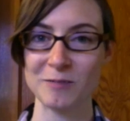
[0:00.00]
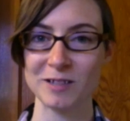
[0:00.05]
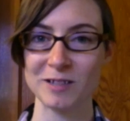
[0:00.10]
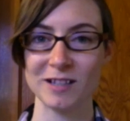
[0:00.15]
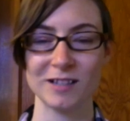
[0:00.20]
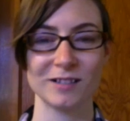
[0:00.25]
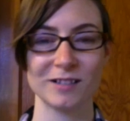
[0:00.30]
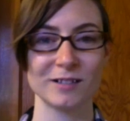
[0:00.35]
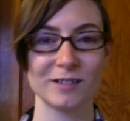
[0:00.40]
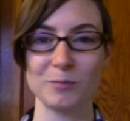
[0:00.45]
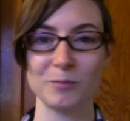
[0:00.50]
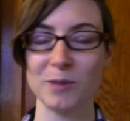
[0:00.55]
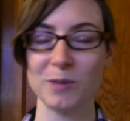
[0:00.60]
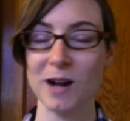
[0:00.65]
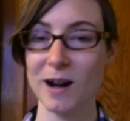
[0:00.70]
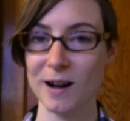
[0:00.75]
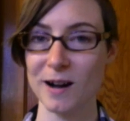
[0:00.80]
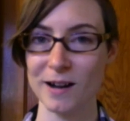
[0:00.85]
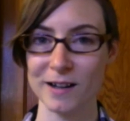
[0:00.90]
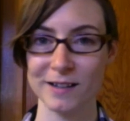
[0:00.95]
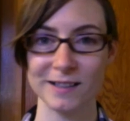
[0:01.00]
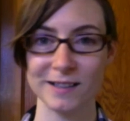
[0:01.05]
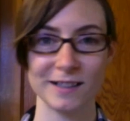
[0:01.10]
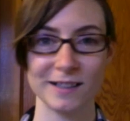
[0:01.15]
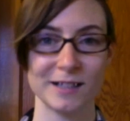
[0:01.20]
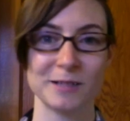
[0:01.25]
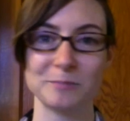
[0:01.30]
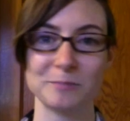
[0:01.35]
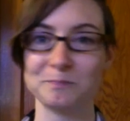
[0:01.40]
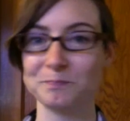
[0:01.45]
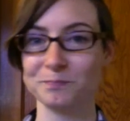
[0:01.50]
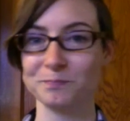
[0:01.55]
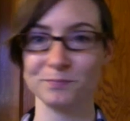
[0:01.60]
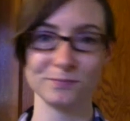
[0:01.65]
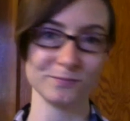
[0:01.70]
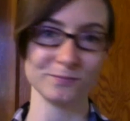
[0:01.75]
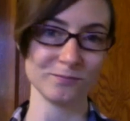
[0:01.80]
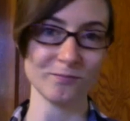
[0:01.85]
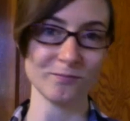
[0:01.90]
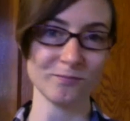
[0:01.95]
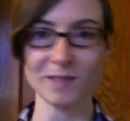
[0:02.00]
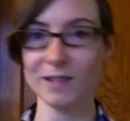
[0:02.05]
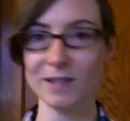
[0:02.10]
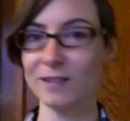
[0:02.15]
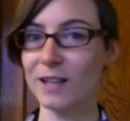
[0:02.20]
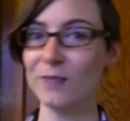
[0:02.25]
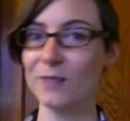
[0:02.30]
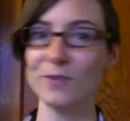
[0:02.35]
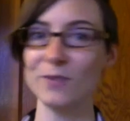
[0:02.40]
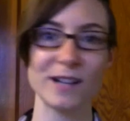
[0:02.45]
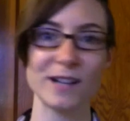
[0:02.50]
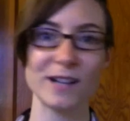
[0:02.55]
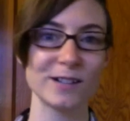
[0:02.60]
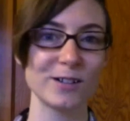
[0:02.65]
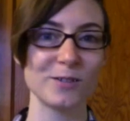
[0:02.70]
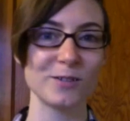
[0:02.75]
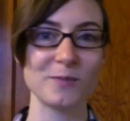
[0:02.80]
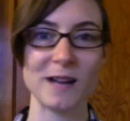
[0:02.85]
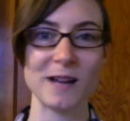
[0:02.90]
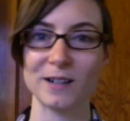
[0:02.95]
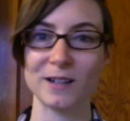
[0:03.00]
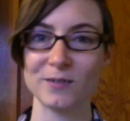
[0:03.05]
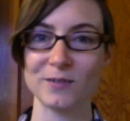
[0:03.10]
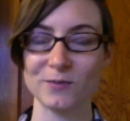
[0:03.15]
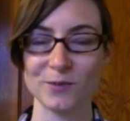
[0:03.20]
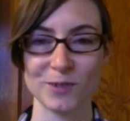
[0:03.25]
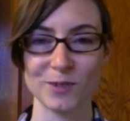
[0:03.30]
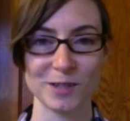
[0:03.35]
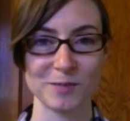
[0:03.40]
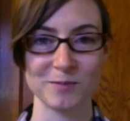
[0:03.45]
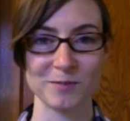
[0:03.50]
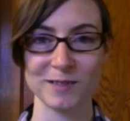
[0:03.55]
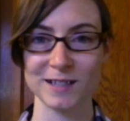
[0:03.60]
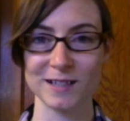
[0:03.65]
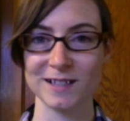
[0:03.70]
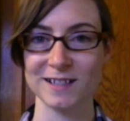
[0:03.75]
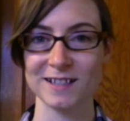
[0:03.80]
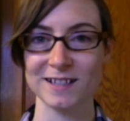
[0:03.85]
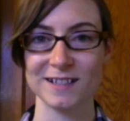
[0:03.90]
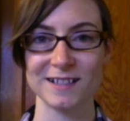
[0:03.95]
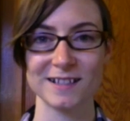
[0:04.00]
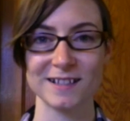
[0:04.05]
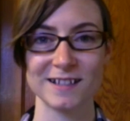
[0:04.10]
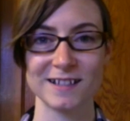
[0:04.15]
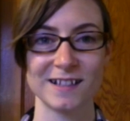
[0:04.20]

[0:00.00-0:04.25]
in like a little pod and they've got to go back and forth places.